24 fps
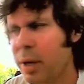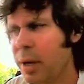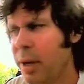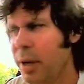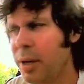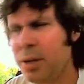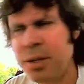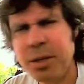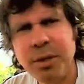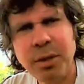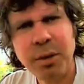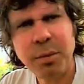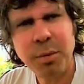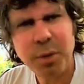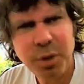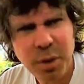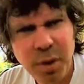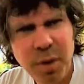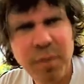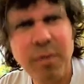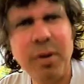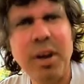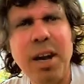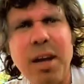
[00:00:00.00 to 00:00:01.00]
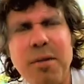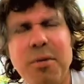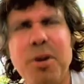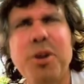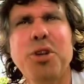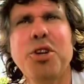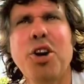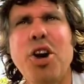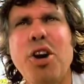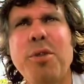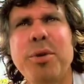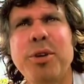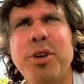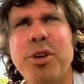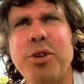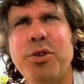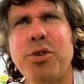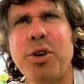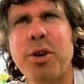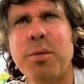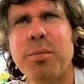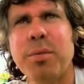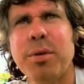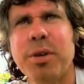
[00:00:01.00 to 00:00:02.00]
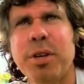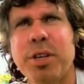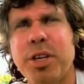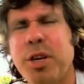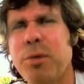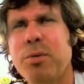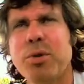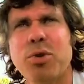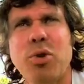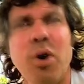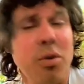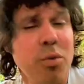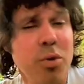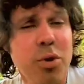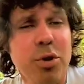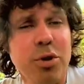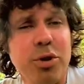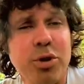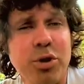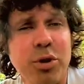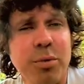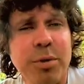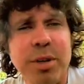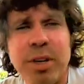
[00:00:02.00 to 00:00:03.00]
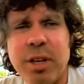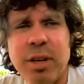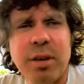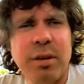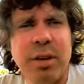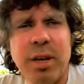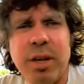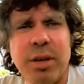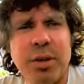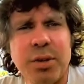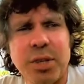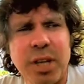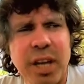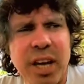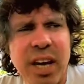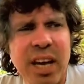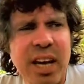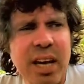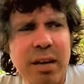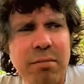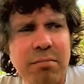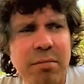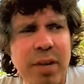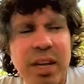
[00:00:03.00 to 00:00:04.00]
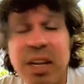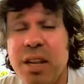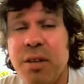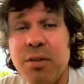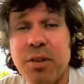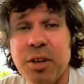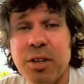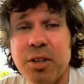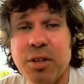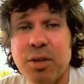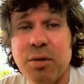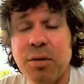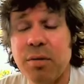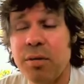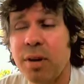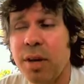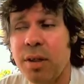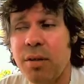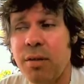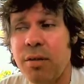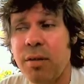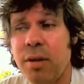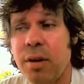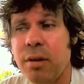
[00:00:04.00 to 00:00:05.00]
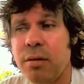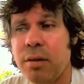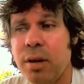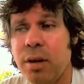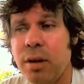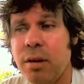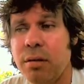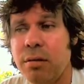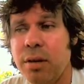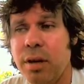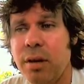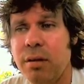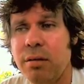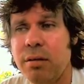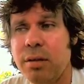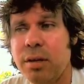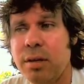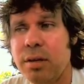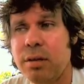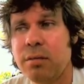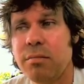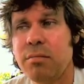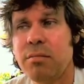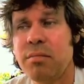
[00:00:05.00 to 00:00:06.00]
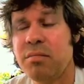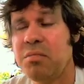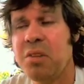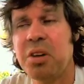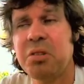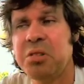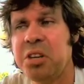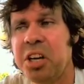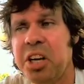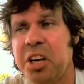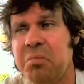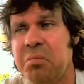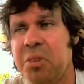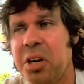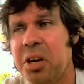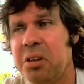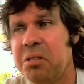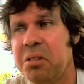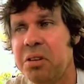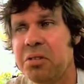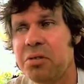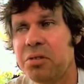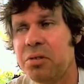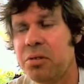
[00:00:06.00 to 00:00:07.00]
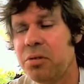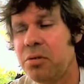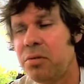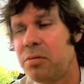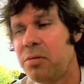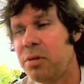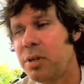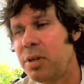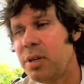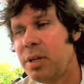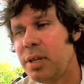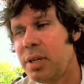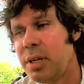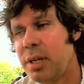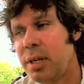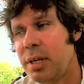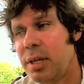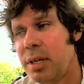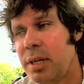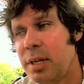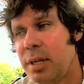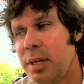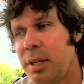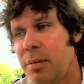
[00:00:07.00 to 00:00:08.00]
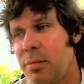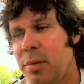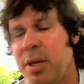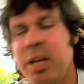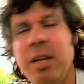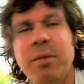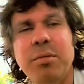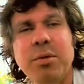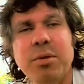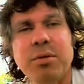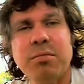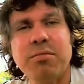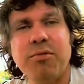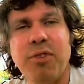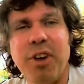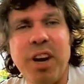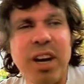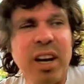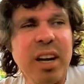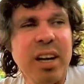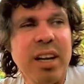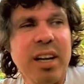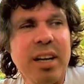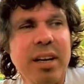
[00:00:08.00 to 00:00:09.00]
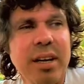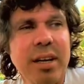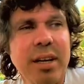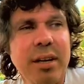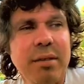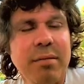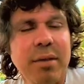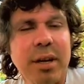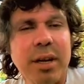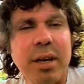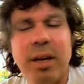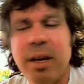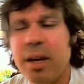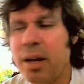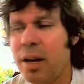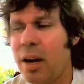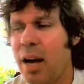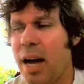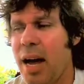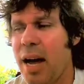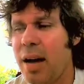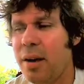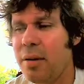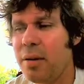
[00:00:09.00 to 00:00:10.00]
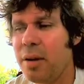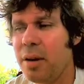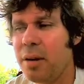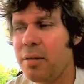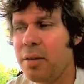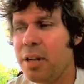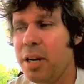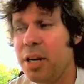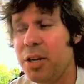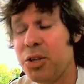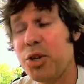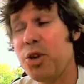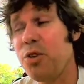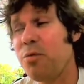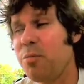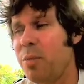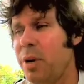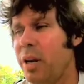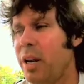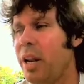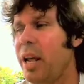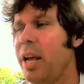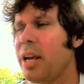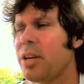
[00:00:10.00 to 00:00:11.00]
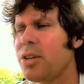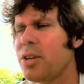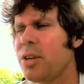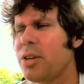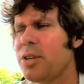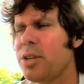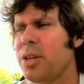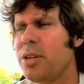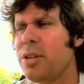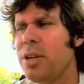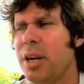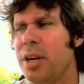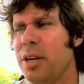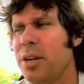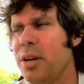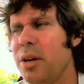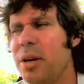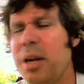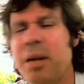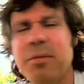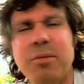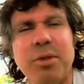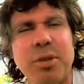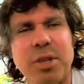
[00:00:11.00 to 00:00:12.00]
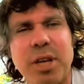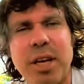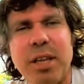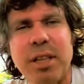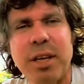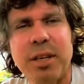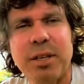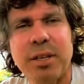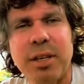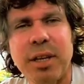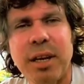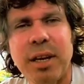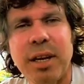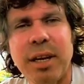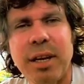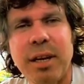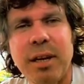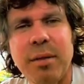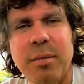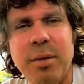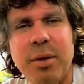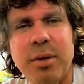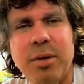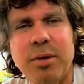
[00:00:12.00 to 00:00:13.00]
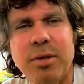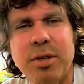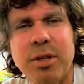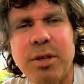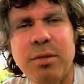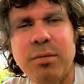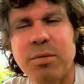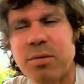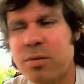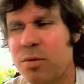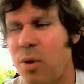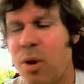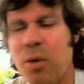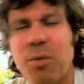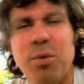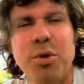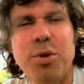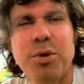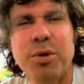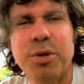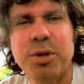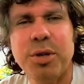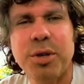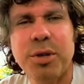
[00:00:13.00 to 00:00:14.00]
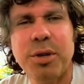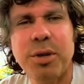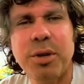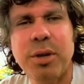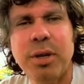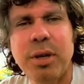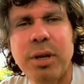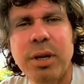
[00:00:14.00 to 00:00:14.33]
He said, oh, well, you have a lovely time on your trip. She was quite rude to him. He didn't need to say anything to her other than, oh, yeah, I'll take him back. It's cool. But he was friendly, and he and, and I and then he served me next, and I said, you know, you didn't have to say that to that lady because she was quite rude to you.